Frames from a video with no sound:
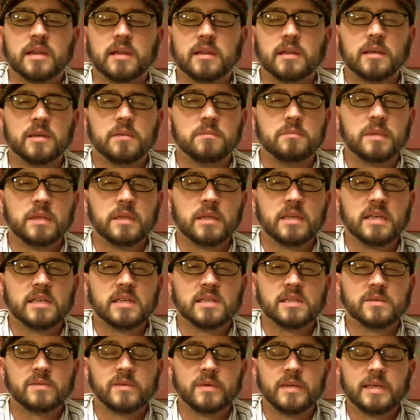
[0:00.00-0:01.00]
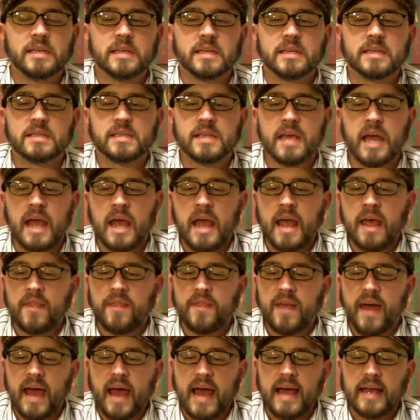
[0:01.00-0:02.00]
the little milky sweetness
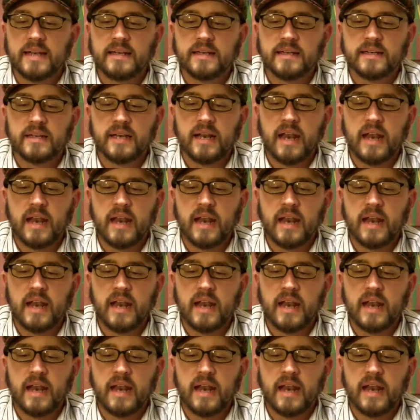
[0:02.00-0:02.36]
that